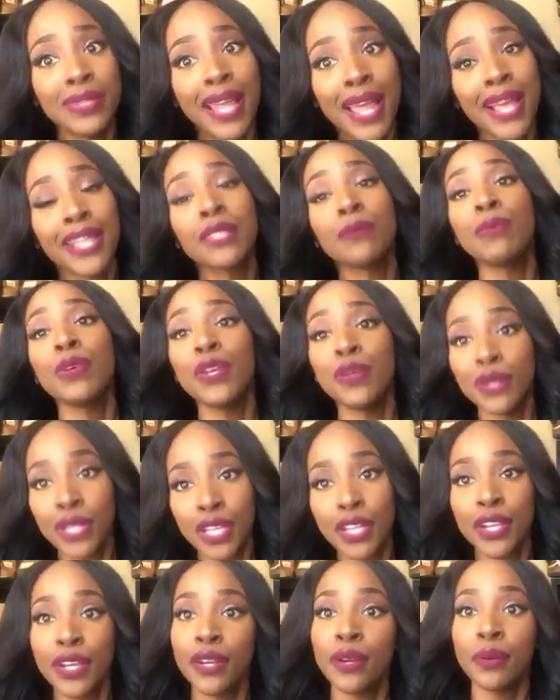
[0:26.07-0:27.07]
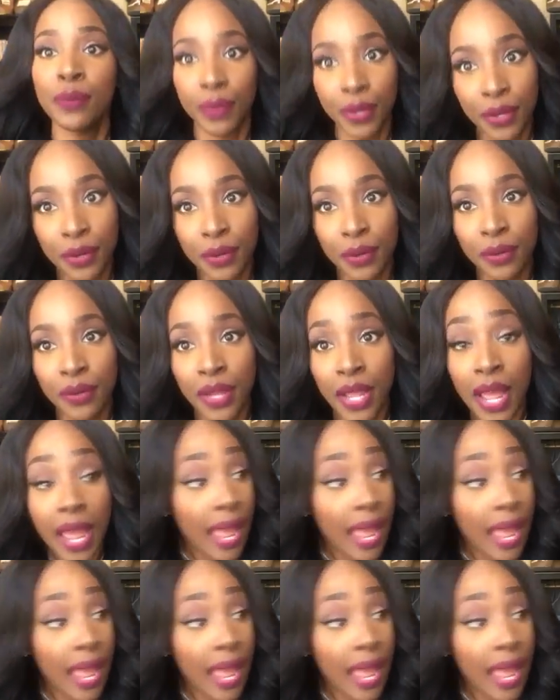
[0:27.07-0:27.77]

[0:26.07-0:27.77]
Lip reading: next beauty guru.